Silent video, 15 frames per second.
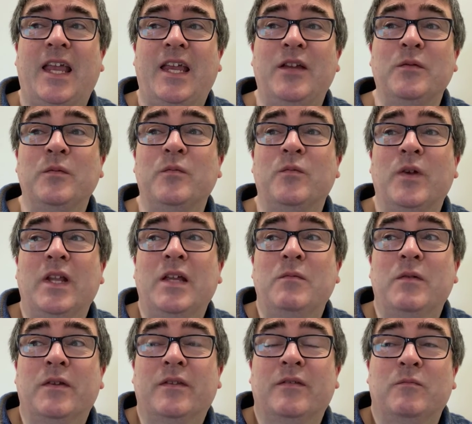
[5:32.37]
You know, really
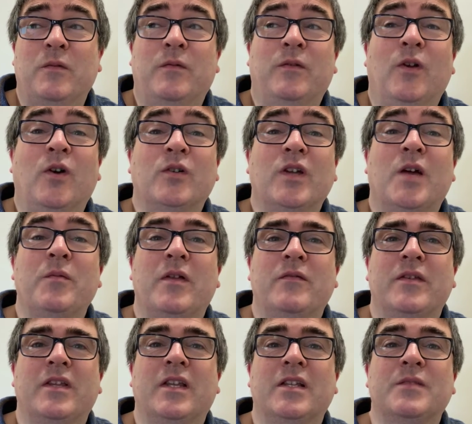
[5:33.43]
with lockdown and
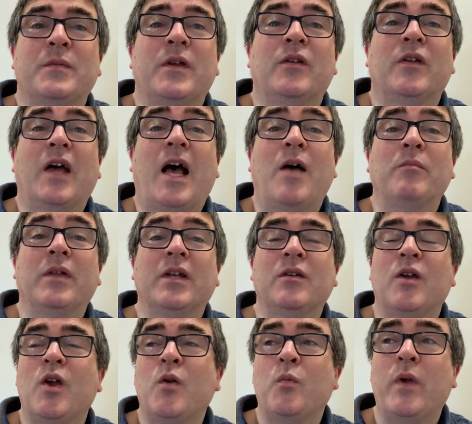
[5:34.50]
everything that's been
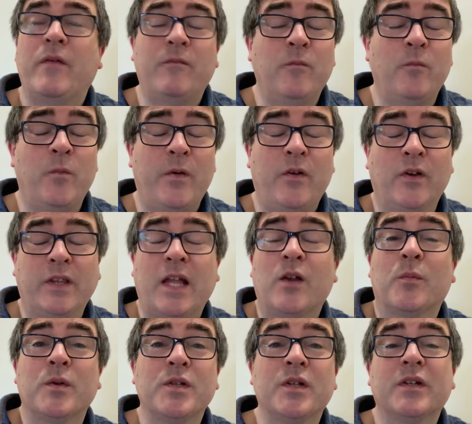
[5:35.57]
happening, we've got that
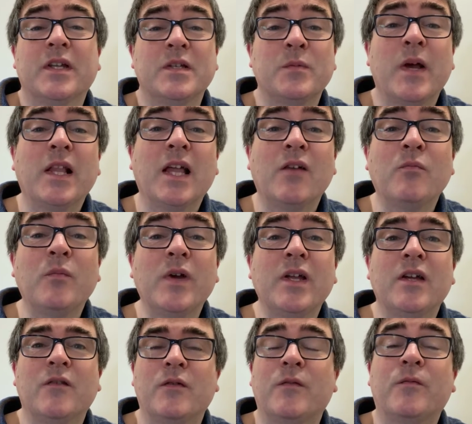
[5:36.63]
opportunity as well, haven't we?
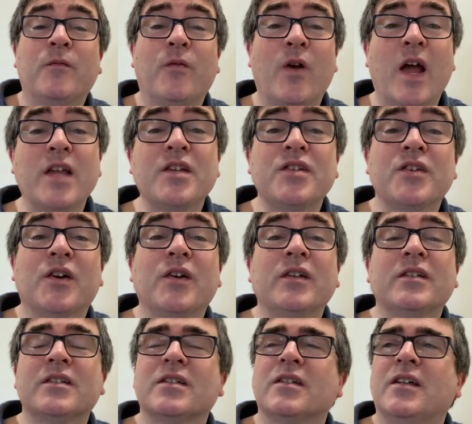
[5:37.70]
Of a fresh
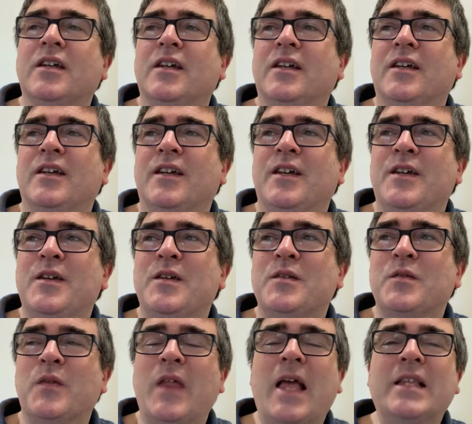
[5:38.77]
start.
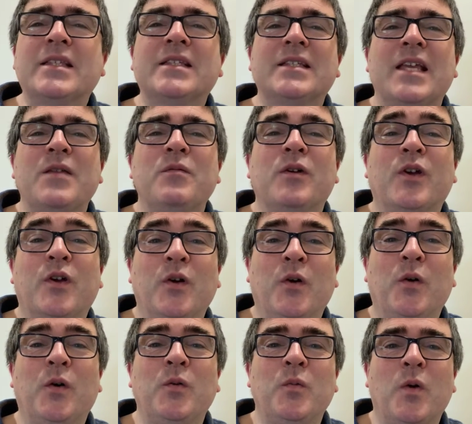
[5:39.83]
So let's see what
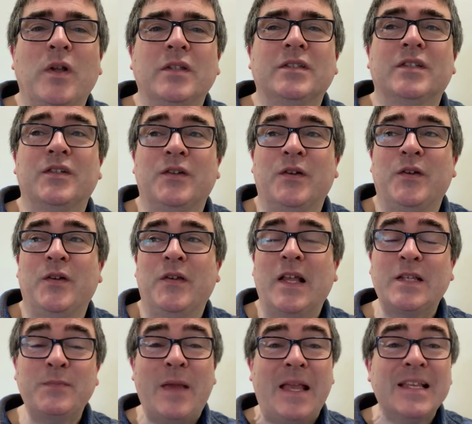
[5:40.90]
God wants to do.
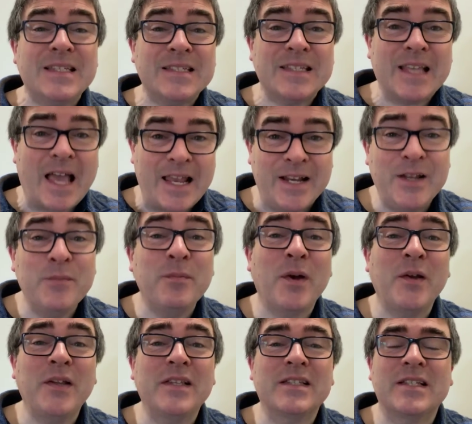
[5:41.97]
Let's be excited
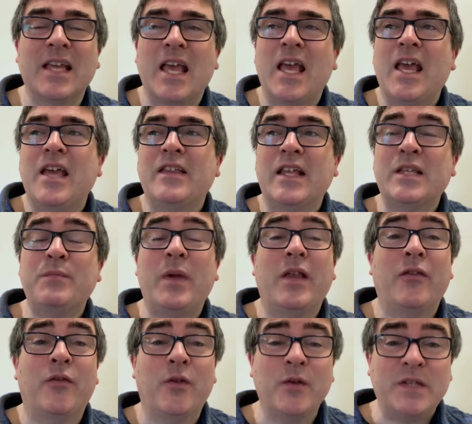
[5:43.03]
about it. Let's be
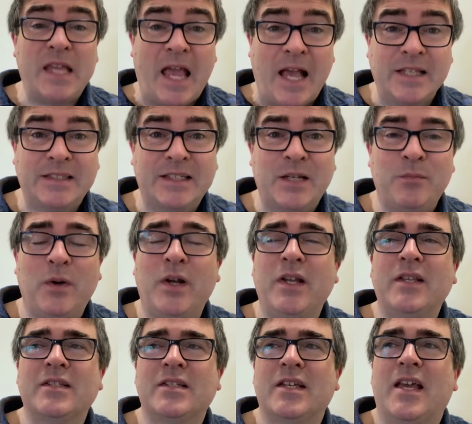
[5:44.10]
enthusiastic about
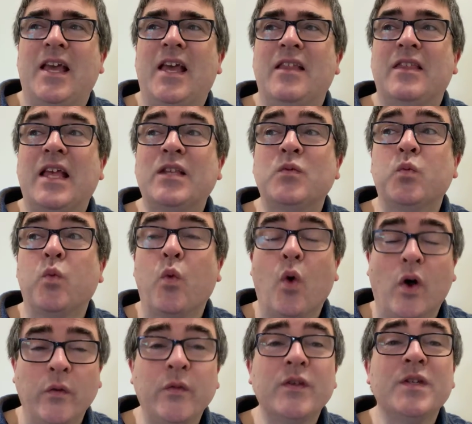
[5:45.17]
it. Let's
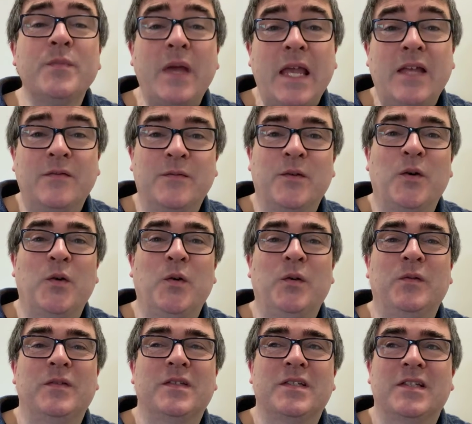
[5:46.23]
want to be
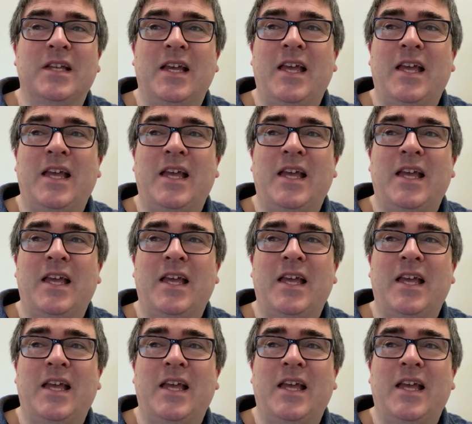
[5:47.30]
involved.